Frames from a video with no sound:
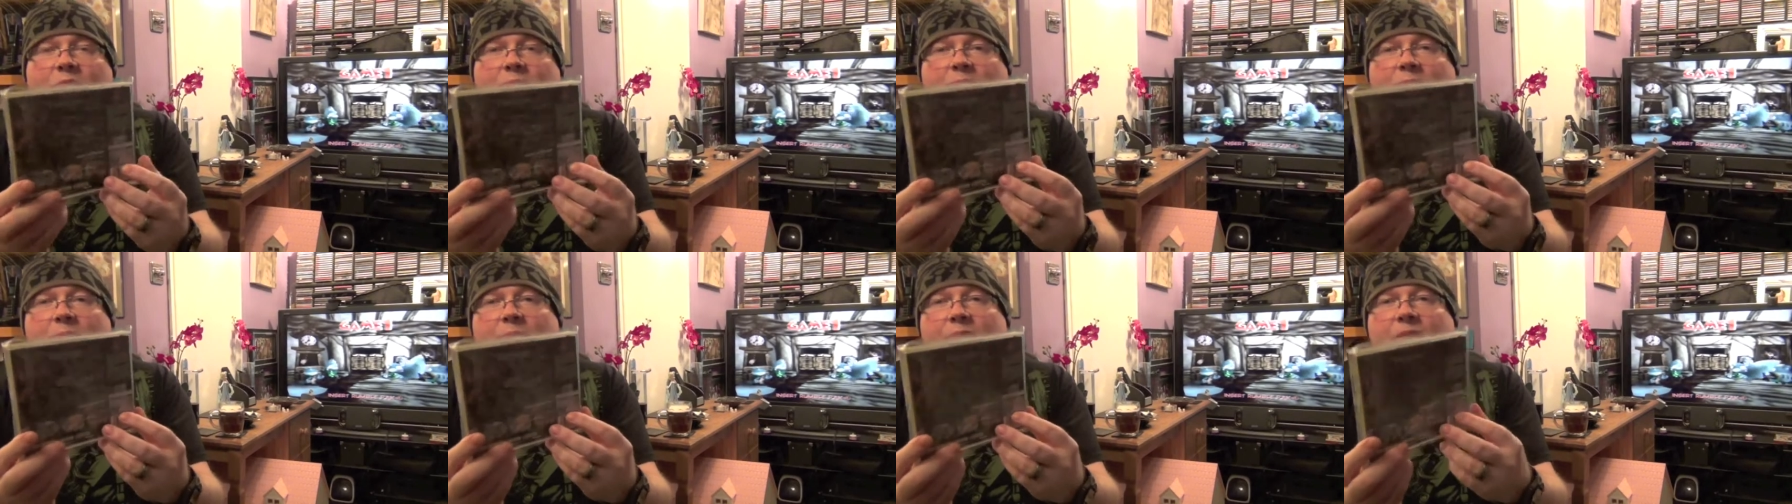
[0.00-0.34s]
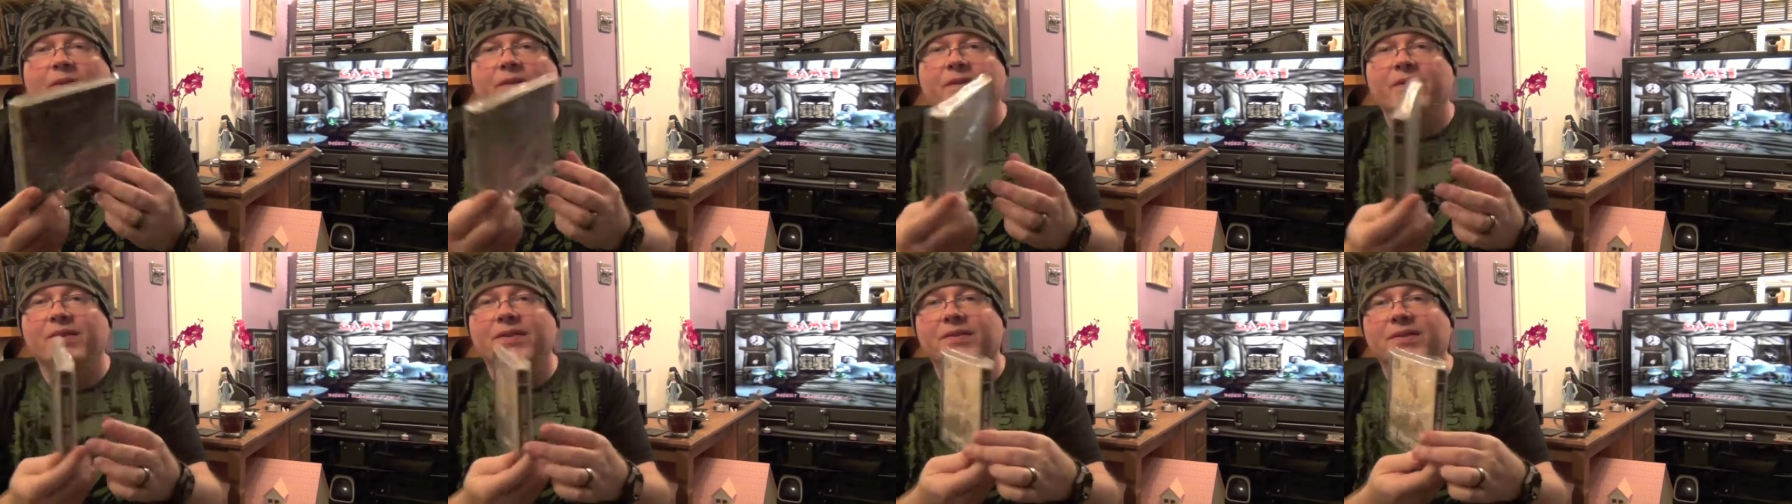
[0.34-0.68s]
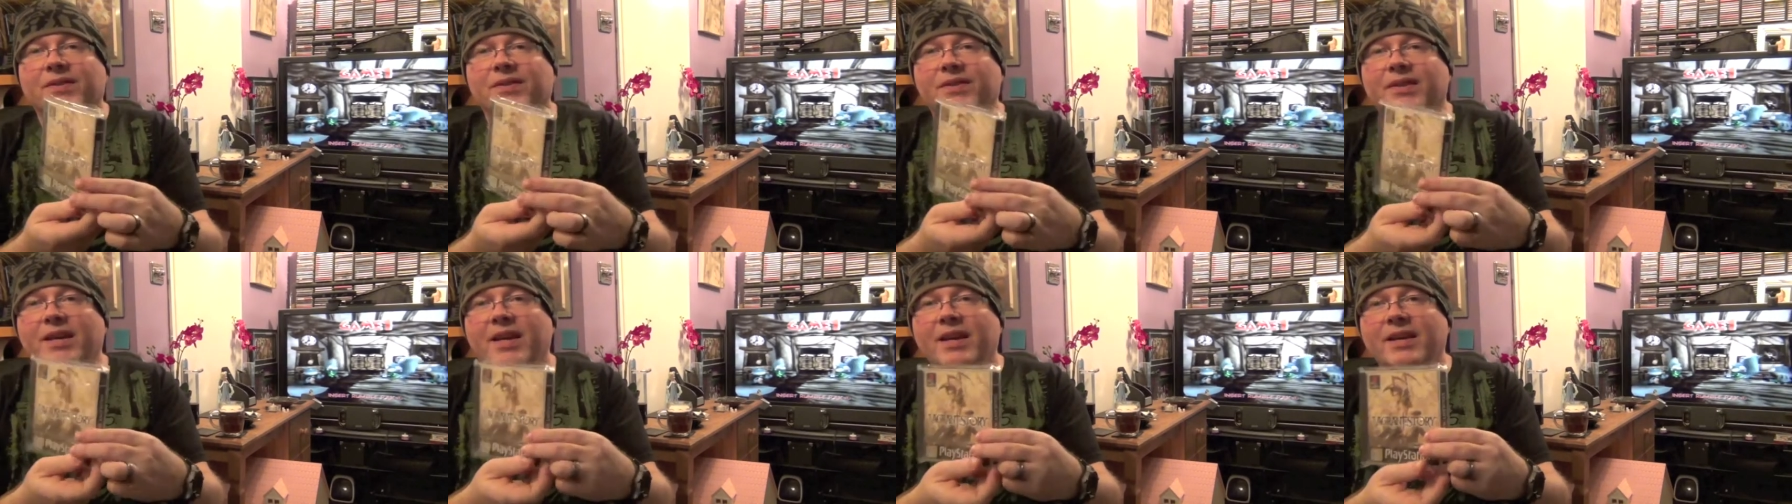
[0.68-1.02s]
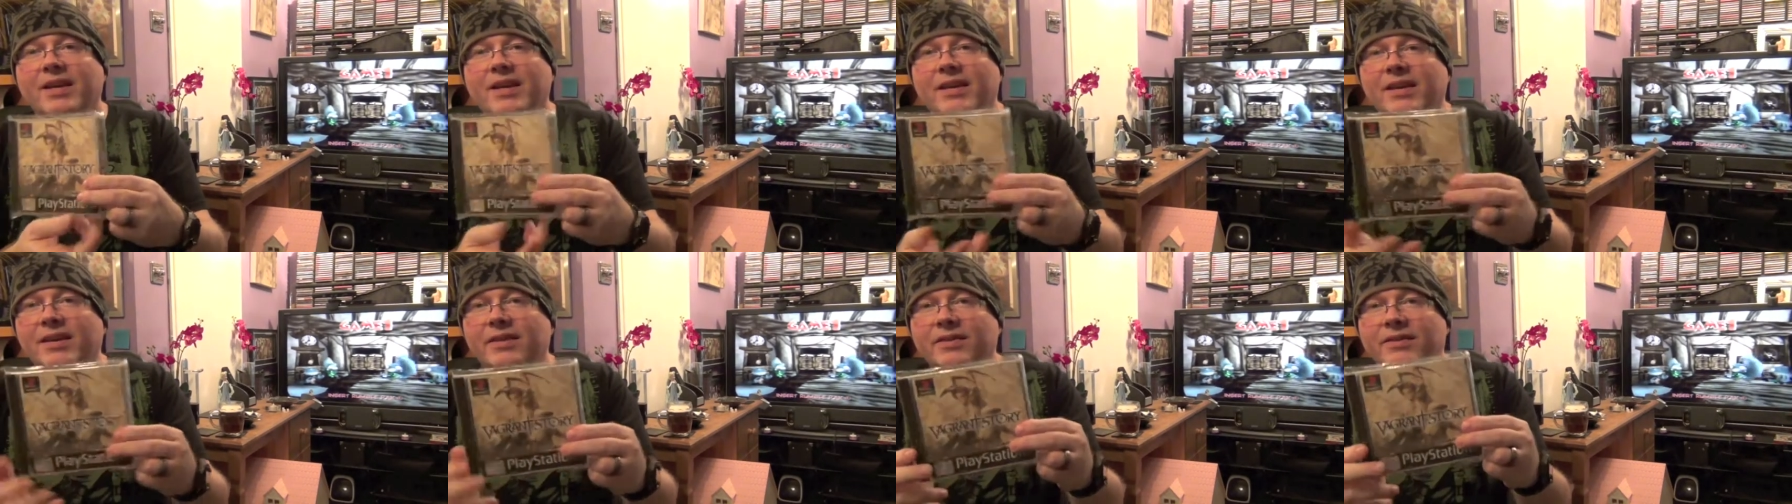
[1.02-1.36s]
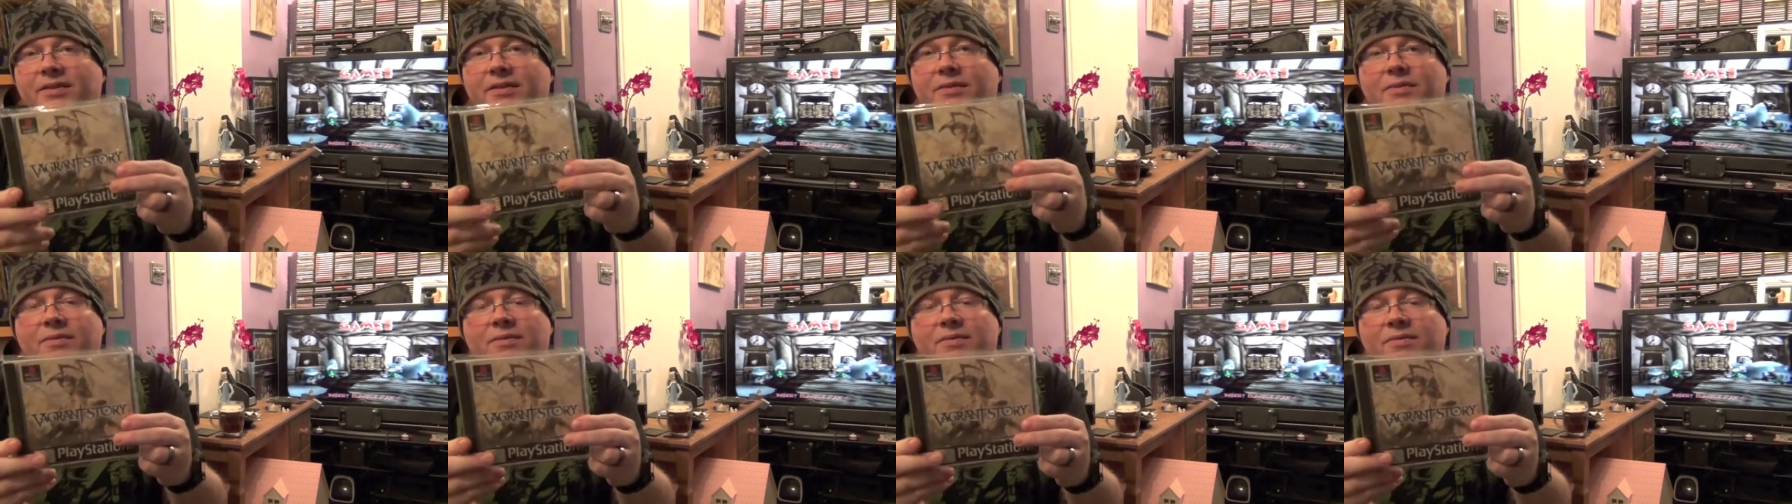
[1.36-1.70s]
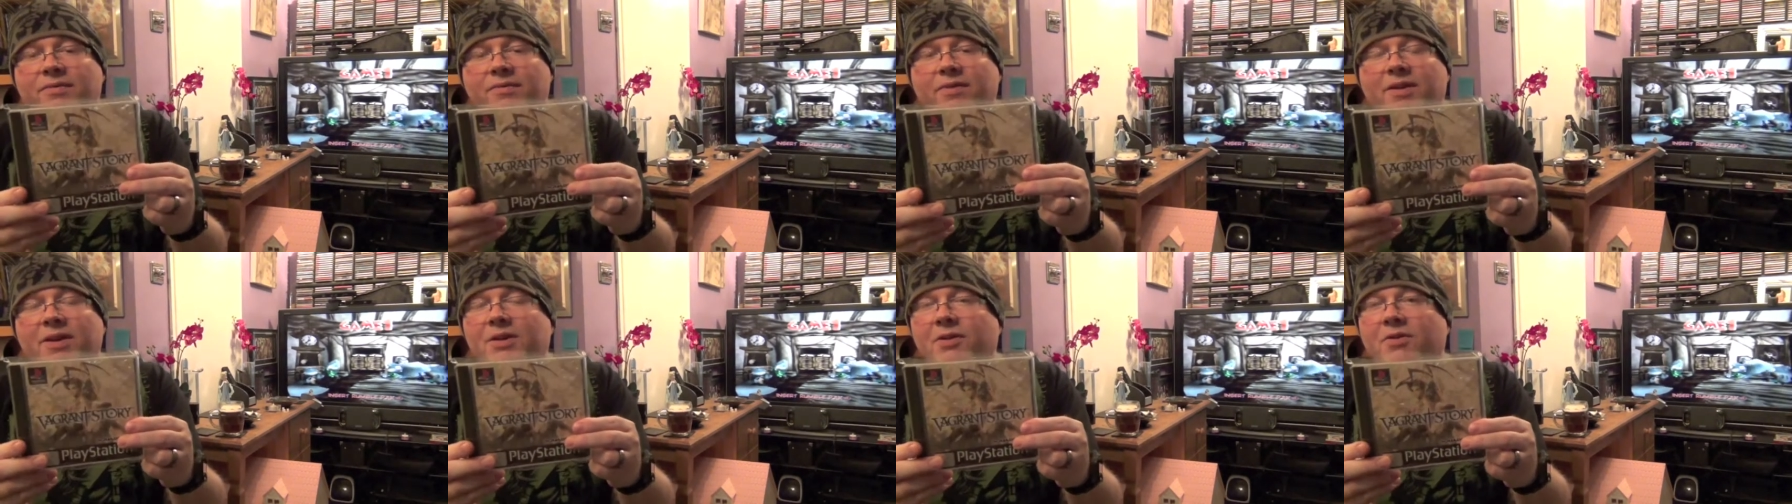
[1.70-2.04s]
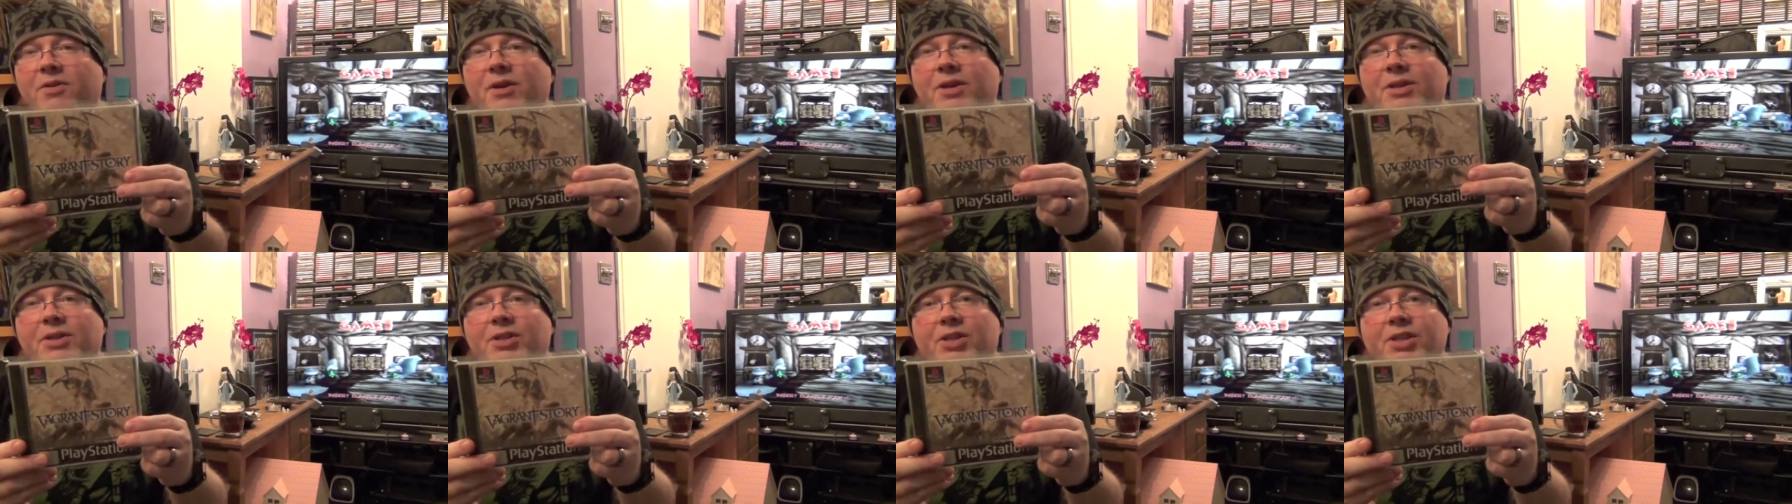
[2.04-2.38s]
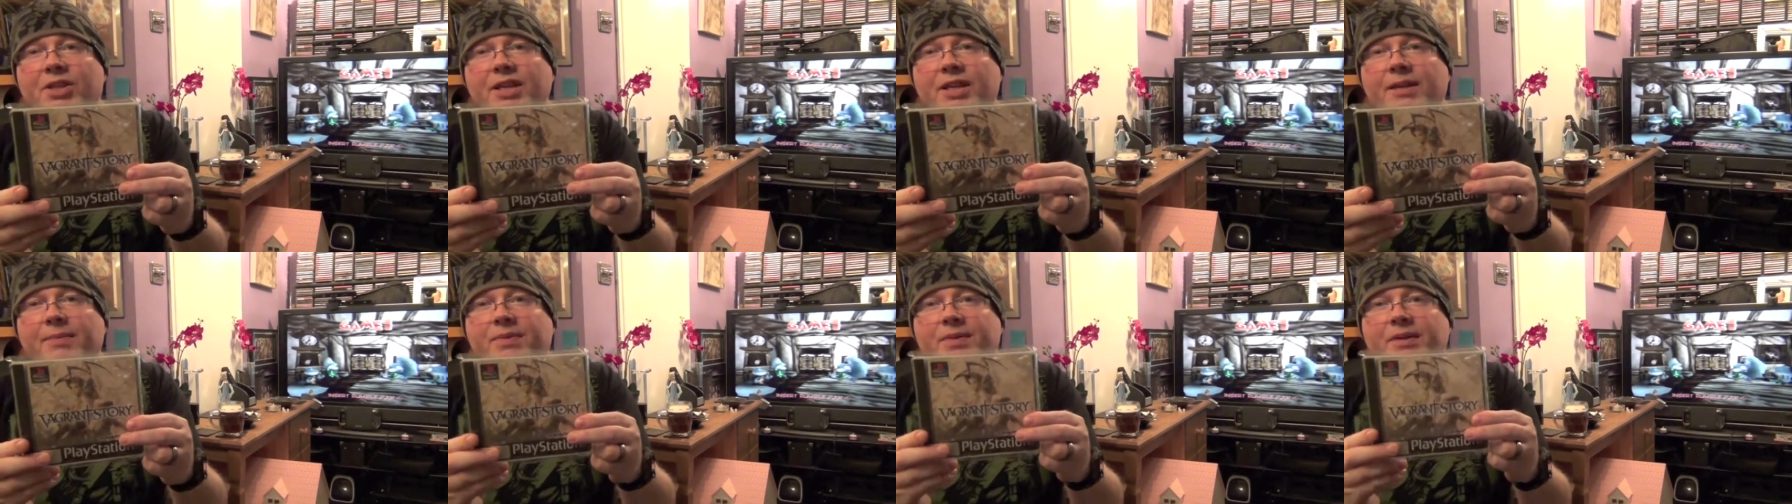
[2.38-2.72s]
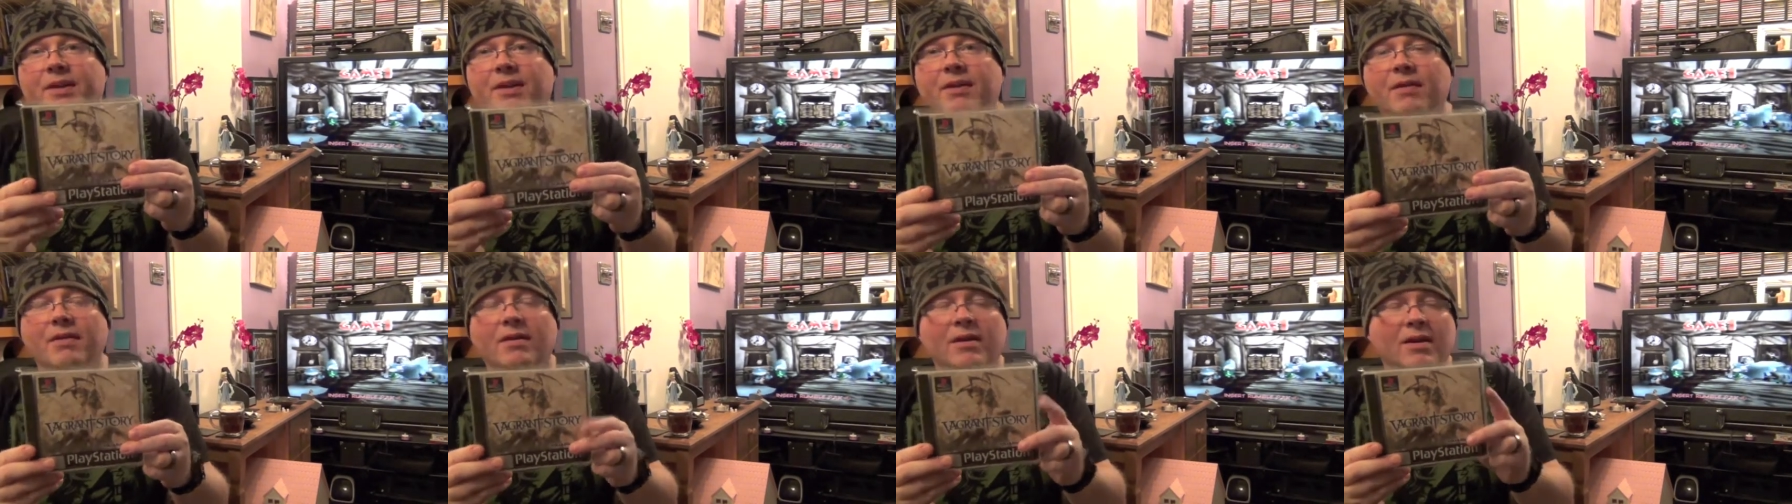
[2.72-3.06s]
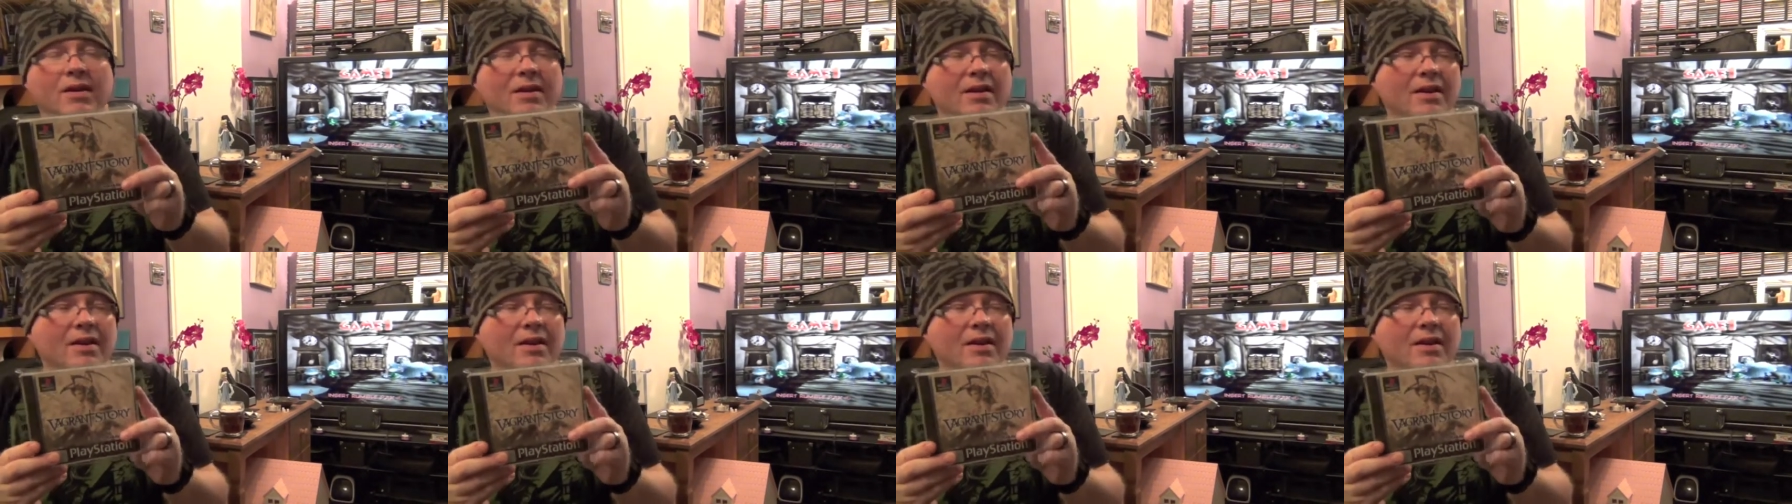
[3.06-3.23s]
what people have to say. Yeah, it's still quite cheap, so